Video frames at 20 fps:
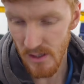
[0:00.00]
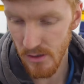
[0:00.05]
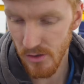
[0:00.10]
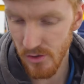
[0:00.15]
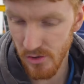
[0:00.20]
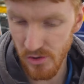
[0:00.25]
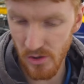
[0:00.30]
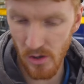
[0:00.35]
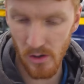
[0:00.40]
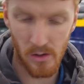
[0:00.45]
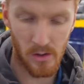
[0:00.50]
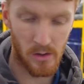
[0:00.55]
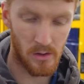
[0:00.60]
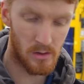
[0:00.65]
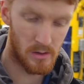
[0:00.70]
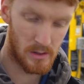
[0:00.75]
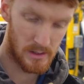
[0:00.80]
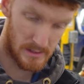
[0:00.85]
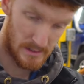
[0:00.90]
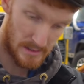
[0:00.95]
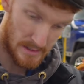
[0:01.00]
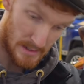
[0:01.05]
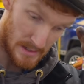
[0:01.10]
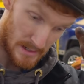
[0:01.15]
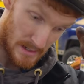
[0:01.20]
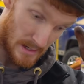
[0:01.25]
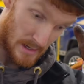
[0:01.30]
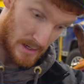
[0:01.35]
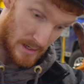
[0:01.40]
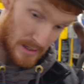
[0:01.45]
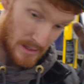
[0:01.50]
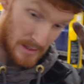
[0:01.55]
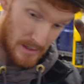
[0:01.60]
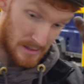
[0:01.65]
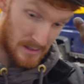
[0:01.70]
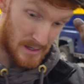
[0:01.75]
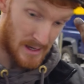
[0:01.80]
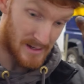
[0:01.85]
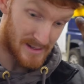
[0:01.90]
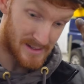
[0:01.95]
So
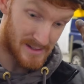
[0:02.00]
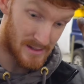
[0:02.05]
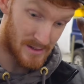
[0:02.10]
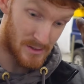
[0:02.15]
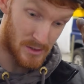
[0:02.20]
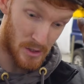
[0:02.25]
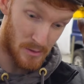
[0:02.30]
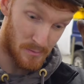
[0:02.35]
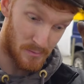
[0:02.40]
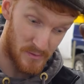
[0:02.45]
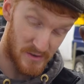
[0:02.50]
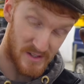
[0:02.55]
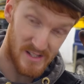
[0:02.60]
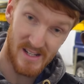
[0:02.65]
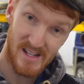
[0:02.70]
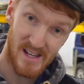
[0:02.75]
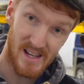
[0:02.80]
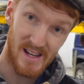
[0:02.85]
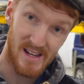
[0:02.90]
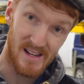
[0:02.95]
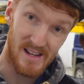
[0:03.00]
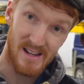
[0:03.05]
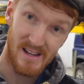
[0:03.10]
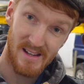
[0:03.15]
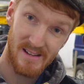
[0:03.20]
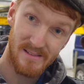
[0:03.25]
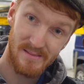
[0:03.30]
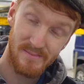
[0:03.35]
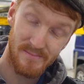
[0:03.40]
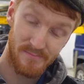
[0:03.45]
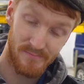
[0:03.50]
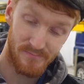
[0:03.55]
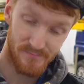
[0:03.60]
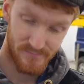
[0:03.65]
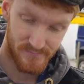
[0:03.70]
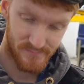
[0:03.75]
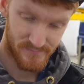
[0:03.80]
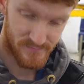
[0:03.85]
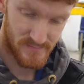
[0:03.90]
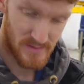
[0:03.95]
that's the job for today.
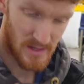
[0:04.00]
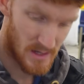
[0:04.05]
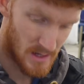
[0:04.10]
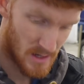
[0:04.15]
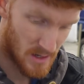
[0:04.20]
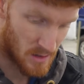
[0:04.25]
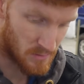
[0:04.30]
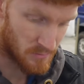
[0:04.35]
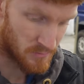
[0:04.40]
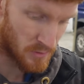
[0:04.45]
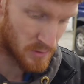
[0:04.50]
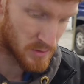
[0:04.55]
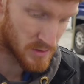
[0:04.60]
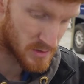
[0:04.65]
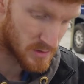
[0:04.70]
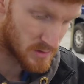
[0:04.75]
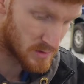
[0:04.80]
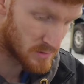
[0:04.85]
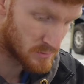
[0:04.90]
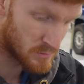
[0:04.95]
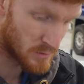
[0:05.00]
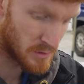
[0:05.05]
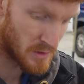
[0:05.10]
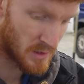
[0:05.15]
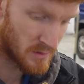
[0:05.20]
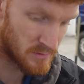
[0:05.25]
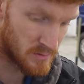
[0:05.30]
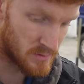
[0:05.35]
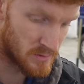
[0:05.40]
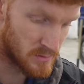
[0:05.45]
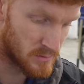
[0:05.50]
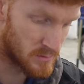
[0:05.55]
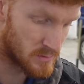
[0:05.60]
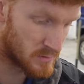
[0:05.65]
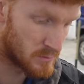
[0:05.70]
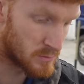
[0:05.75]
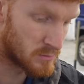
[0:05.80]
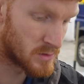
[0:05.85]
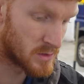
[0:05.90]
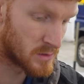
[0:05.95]
Unfortunately, what you have to do
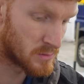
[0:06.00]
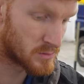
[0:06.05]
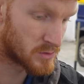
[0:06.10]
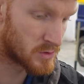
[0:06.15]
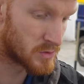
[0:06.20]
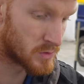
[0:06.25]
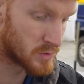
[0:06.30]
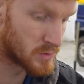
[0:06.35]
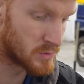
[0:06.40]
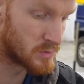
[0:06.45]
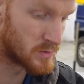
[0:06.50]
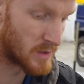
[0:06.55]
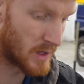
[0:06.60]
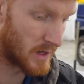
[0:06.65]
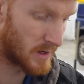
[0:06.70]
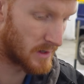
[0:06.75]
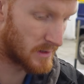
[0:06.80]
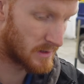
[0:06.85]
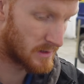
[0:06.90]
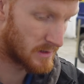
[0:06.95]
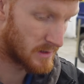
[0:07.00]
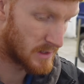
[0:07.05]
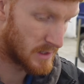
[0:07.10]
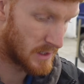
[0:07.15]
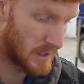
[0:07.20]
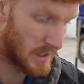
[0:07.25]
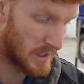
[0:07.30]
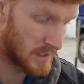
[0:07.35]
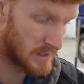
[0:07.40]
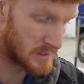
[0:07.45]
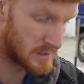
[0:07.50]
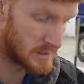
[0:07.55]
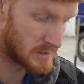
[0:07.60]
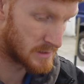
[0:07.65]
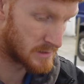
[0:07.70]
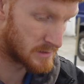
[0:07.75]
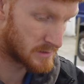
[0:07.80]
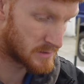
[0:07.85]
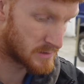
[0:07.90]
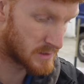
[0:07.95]
to be able to do that
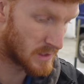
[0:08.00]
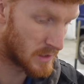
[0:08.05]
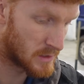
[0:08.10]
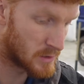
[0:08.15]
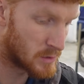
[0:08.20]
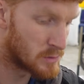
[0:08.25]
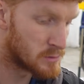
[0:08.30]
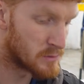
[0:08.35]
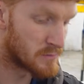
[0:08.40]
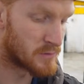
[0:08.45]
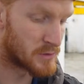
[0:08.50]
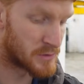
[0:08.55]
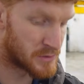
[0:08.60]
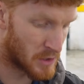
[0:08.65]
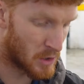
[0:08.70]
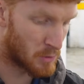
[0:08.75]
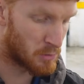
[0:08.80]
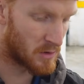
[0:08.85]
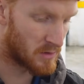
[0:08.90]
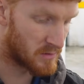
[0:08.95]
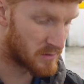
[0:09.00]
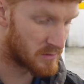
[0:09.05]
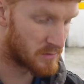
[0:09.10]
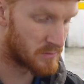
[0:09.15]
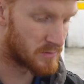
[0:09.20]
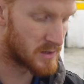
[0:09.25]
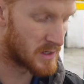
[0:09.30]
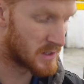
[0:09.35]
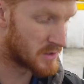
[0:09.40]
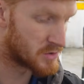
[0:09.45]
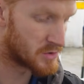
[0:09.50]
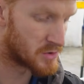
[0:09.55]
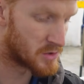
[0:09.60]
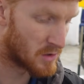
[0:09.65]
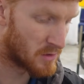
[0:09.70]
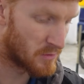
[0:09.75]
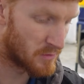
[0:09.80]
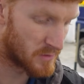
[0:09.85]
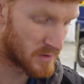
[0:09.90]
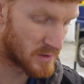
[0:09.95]
is take all of the top end of the engine
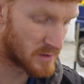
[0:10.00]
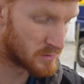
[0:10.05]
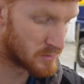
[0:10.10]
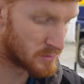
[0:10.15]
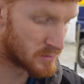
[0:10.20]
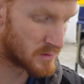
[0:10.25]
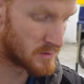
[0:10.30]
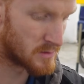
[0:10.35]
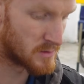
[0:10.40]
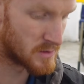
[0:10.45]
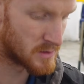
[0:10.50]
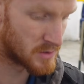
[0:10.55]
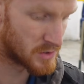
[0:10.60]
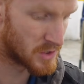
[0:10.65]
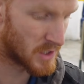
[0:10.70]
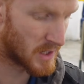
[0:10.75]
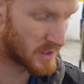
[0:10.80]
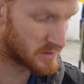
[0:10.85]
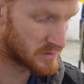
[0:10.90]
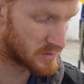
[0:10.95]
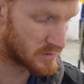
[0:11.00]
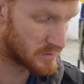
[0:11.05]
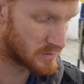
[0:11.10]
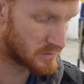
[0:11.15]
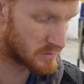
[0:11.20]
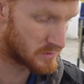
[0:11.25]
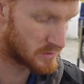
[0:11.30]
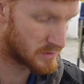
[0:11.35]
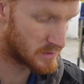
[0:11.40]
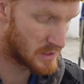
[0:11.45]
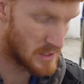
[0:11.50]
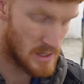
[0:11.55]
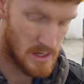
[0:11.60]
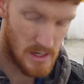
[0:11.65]
off, including the injectors,